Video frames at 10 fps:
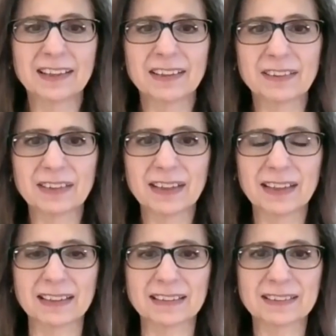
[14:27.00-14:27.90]

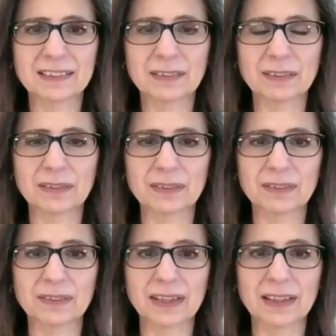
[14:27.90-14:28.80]
Okay,
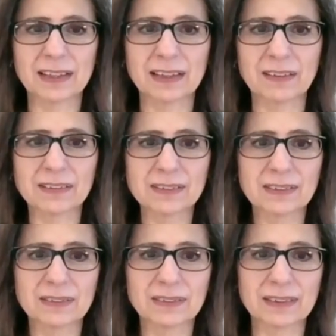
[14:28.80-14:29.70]
so I
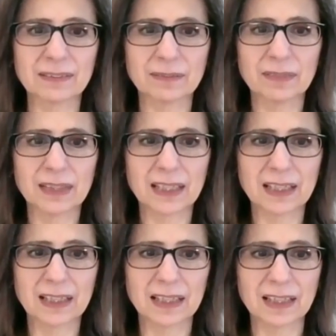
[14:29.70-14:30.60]
also am
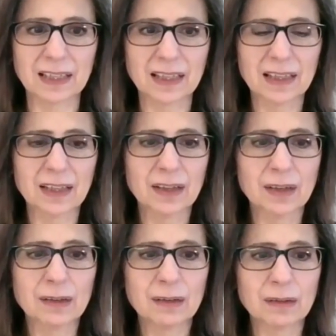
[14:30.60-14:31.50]
thinking
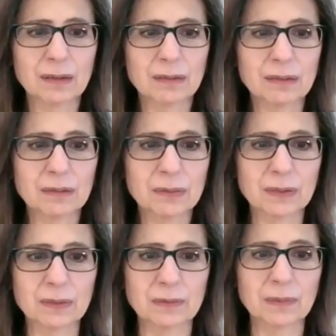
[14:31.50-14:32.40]

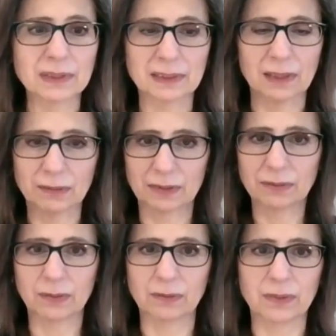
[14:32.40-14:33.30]
for myself and
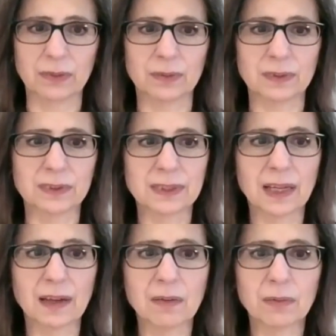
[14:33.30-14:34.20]
for viewers
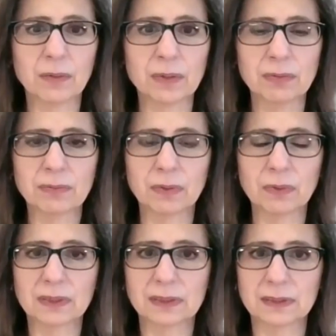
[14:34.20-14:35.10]
how we
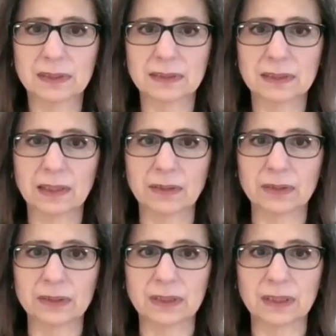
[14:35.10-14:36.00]
focus this
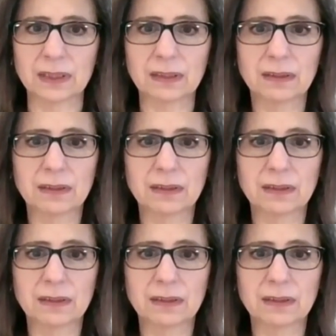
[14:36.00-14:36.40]
energy